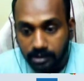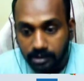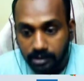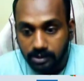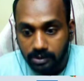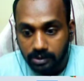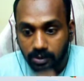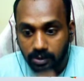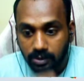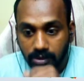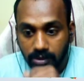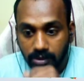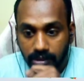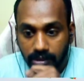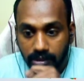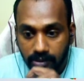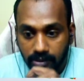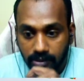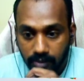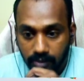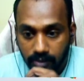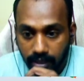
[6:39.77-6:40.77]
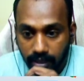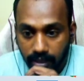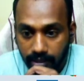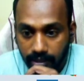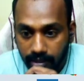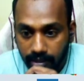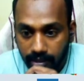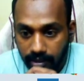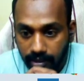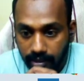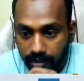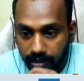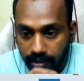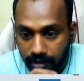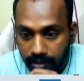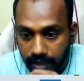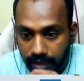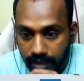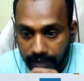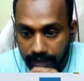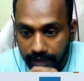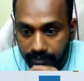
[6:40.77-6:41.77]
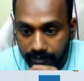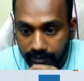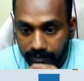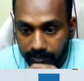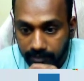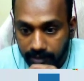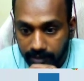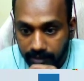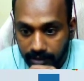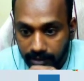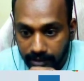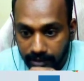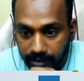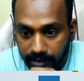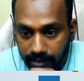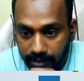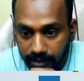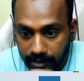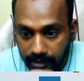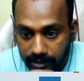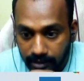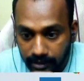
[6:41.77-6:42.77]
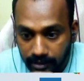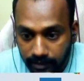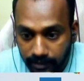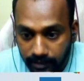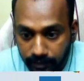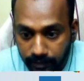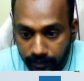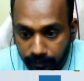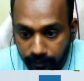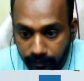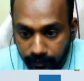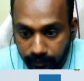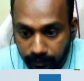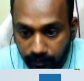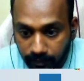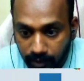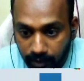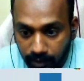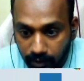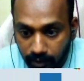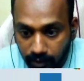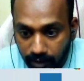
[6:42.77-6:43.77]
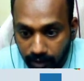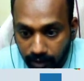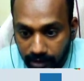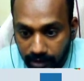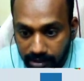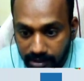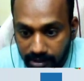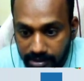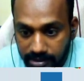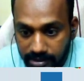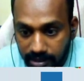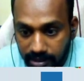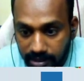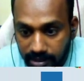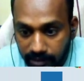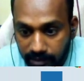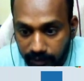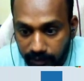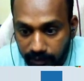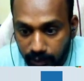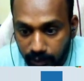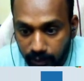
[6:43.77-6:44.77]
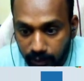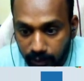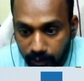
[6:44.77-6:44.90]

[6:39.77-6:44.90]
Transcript: so that you can have yeah, you can easily view